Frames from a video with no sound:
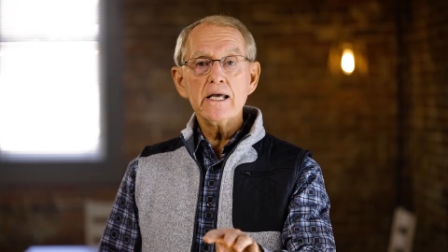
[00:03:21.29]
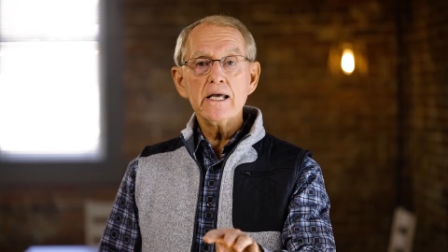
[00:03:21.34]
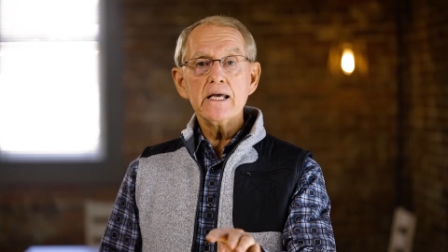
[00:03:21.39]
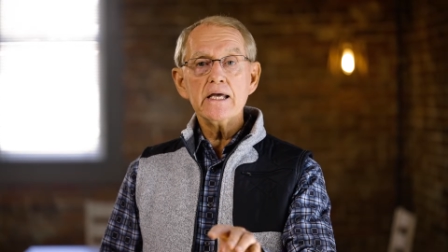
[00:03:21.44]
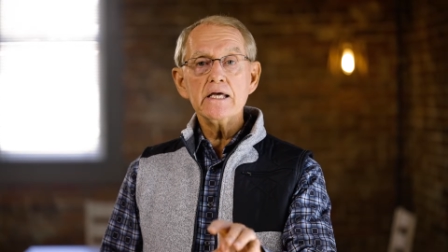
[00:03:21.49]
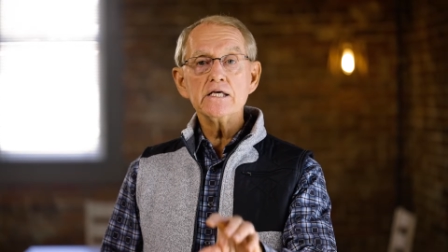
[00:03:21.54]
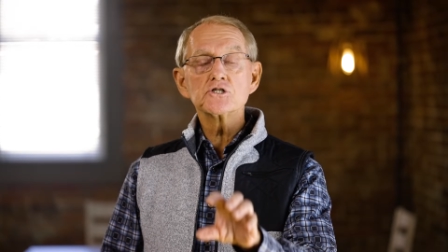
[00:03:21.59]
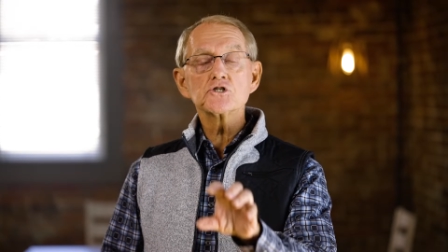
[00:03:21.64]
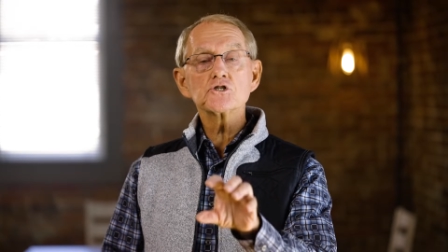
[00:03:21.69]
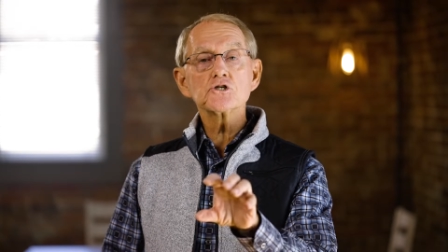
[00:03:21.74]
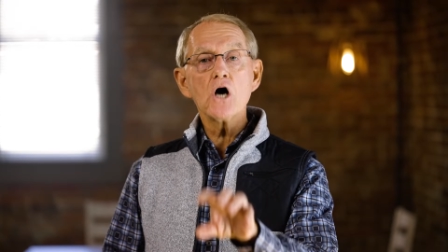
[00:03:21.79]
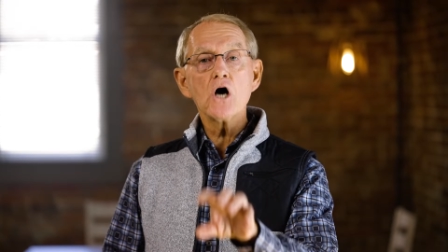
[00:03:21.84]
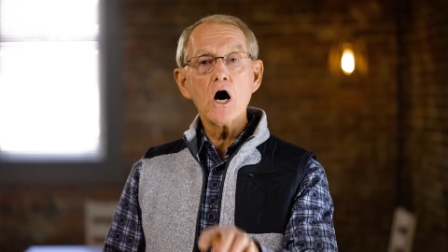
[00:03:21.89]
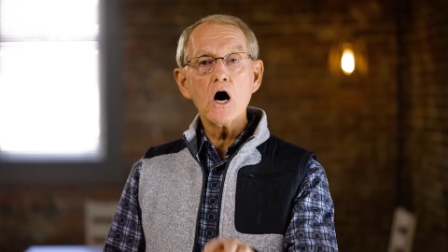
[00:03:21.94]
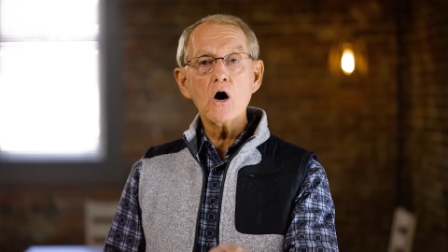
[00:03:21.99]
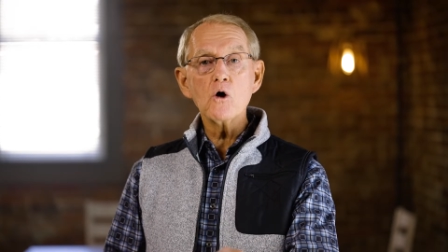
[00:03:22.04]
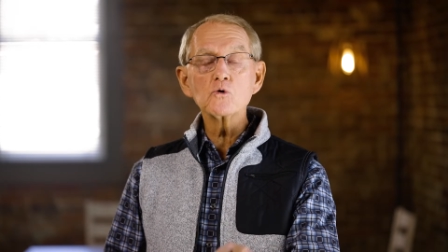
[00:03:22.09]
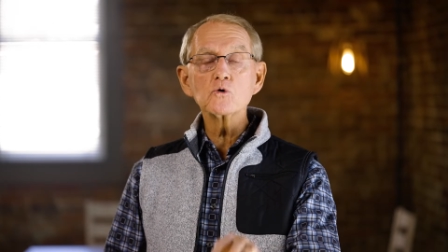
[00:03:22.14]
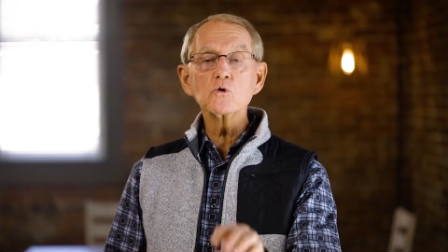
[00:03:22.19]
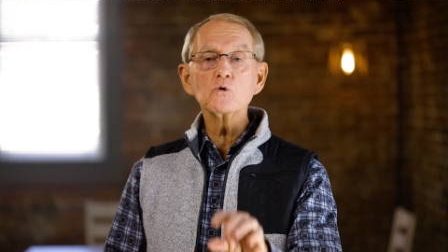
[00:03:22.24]
is
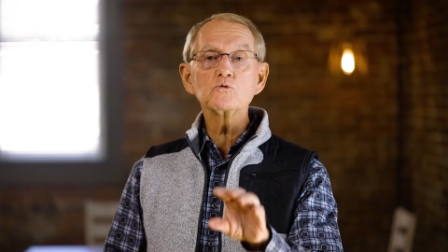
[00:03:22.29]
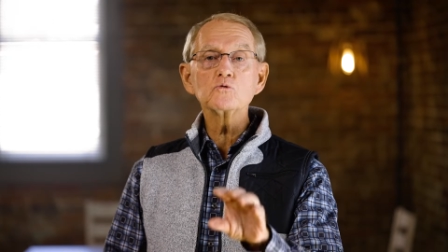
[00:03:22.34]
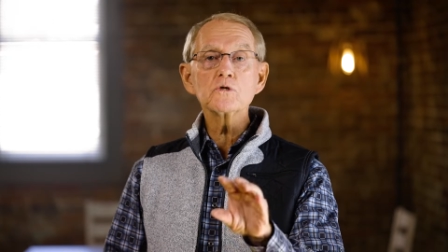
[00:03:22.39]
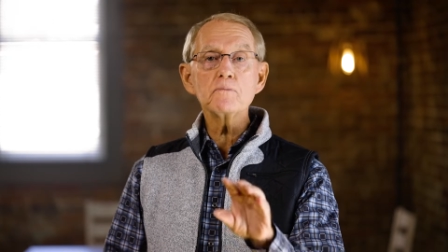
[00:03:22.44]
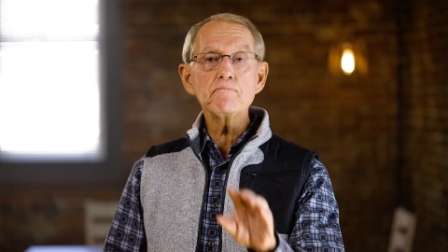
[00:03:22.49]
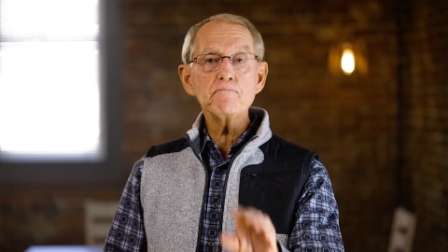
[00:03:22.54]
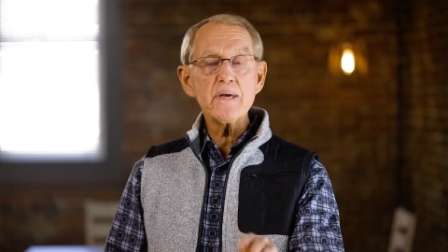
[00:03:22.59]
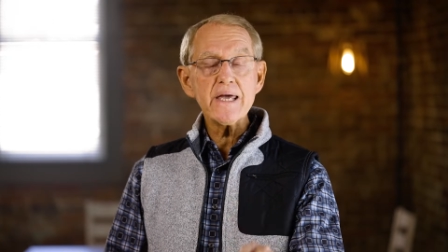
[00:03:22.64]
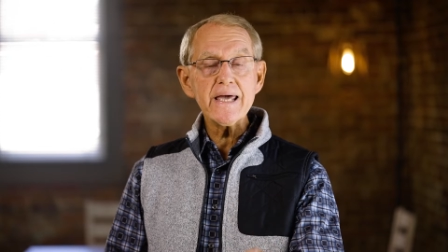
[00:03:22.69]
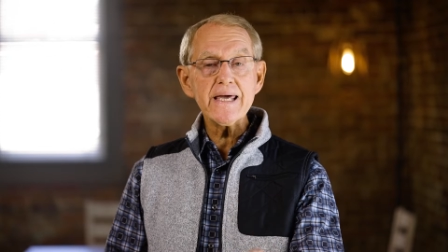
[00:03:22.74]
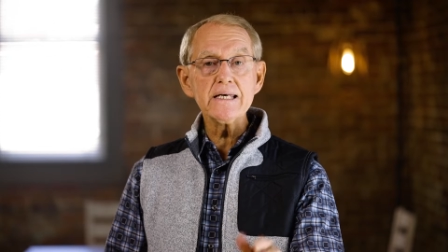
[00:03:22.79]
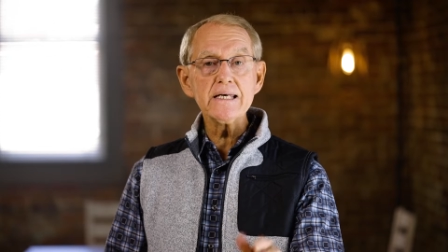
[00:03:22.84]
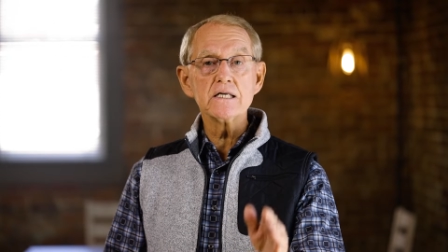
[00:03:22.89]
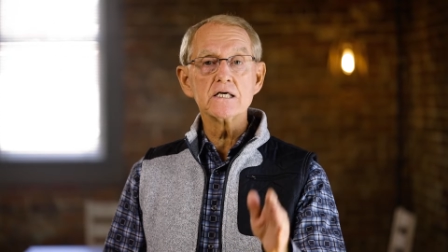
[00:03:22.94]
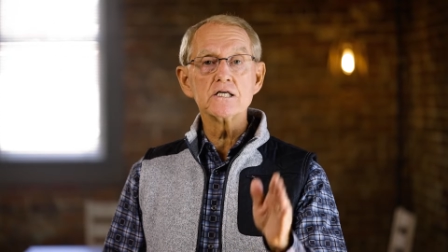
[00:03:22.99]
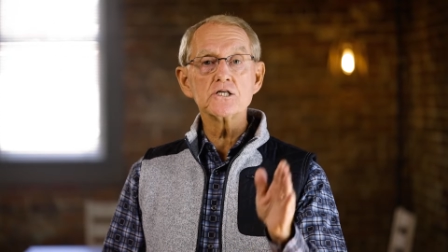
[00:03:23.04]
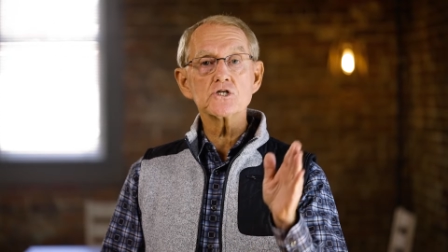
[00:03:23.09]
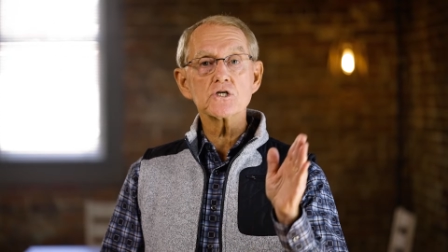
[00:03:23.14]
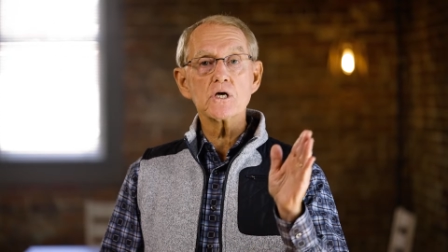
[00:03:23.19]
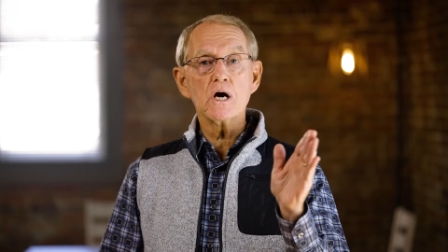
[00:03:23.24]
total
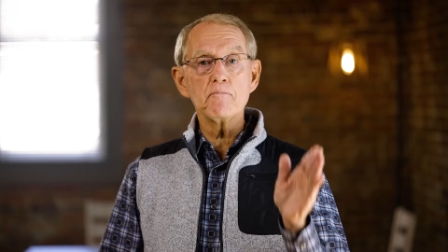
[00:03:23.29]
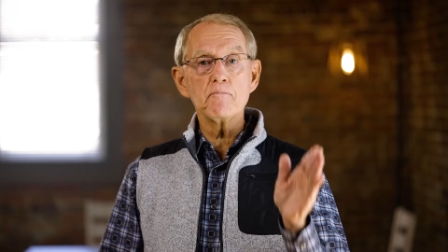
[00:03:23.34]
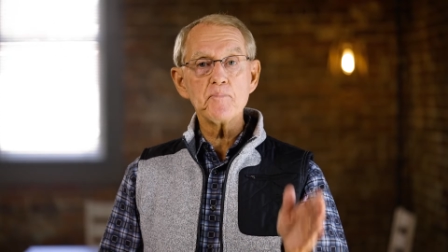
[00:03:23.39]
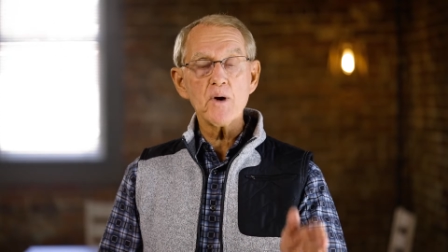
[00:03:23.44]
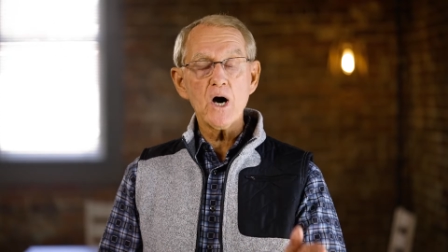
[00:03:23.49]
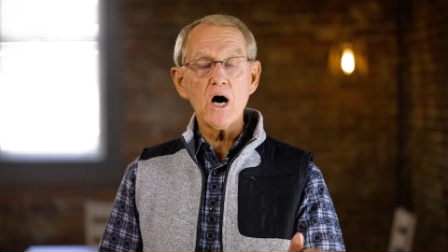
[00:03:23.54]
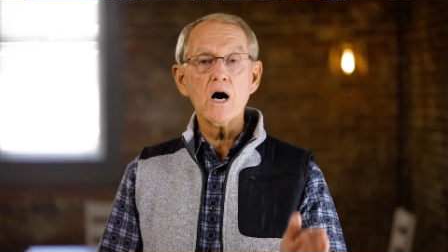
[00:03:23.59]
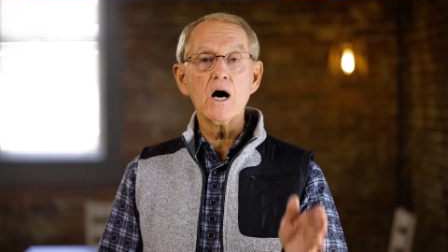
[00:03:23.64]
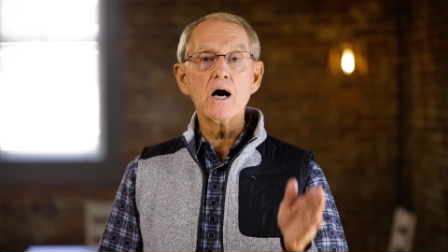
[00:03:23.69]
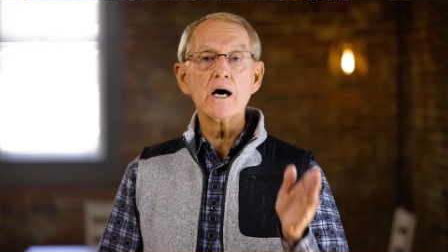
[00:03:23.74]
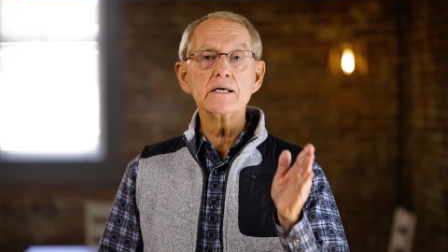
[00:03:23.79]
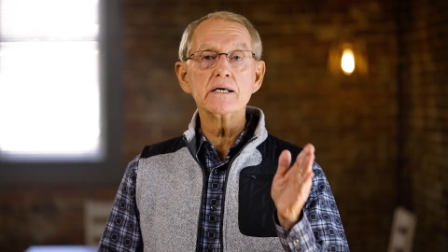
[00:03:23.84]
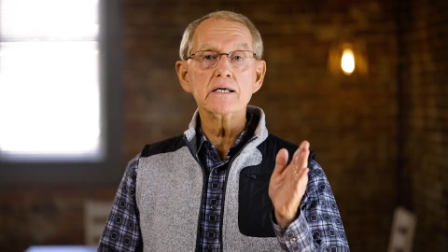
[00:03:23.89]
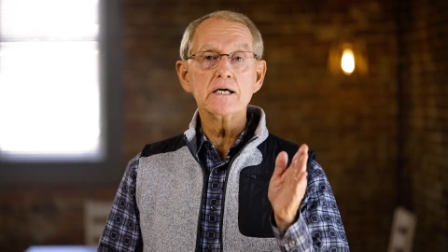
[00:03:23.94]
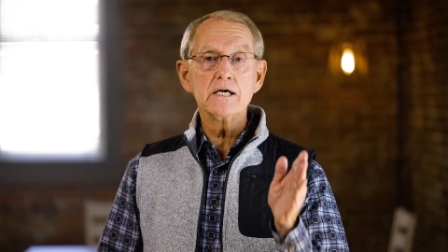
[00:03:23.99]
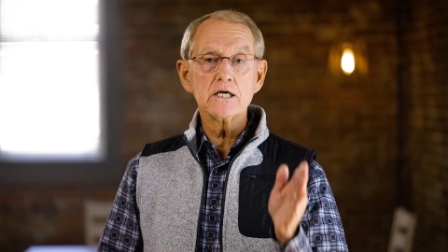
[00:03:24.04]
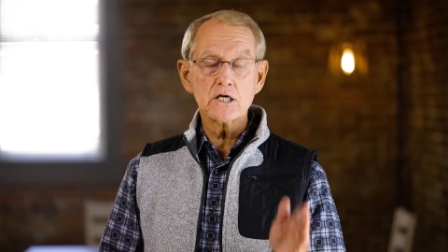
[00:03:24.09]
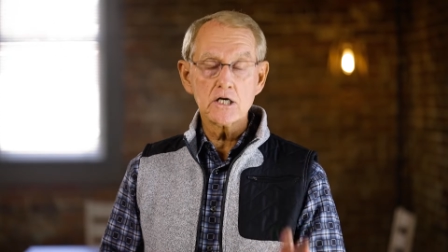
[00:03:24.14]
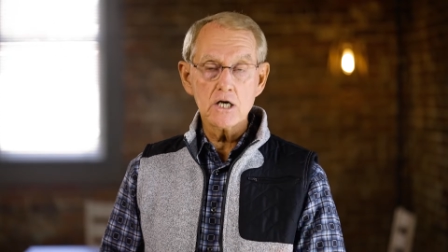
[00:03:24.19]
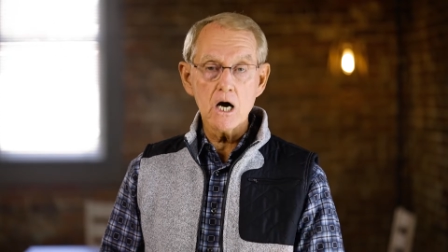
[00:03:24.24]
dependence upon
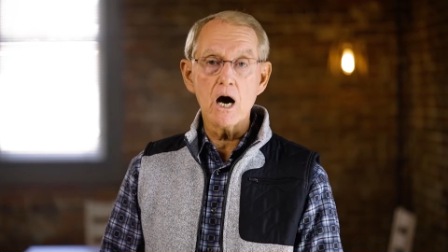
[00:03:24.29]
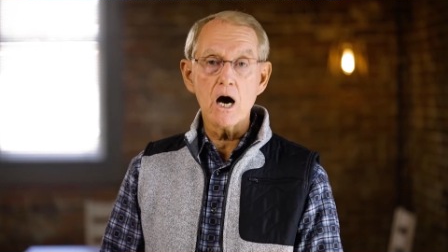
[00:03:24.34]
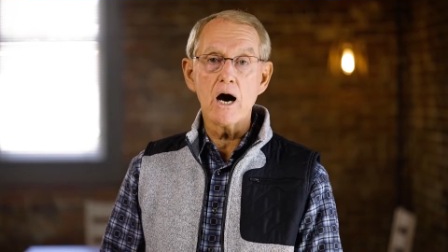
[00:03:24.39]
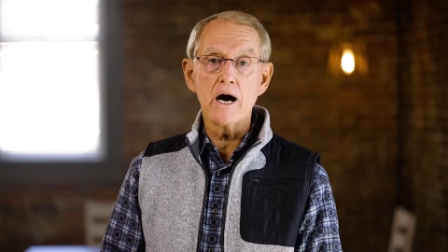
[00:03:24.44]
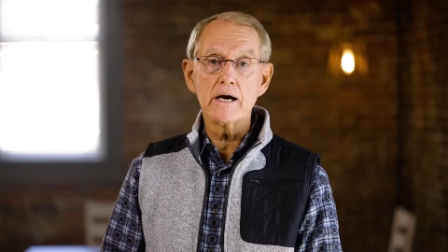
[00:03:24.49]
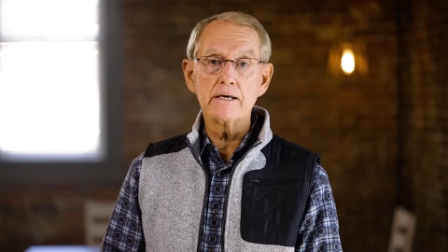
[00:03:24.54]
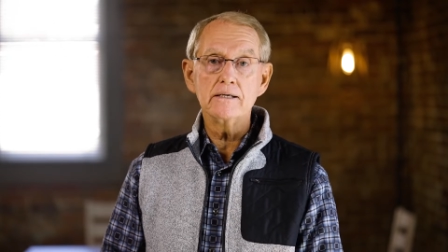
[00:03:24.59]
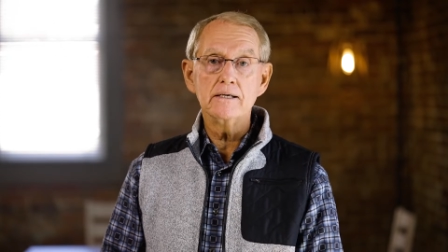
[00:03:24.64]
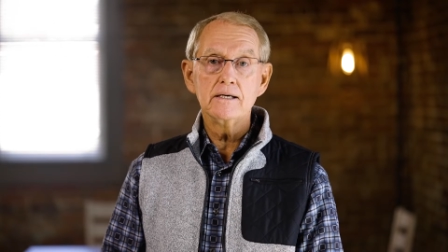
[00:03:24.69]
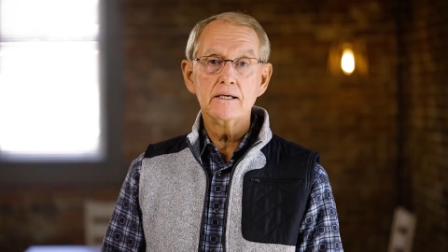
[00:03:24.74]
God.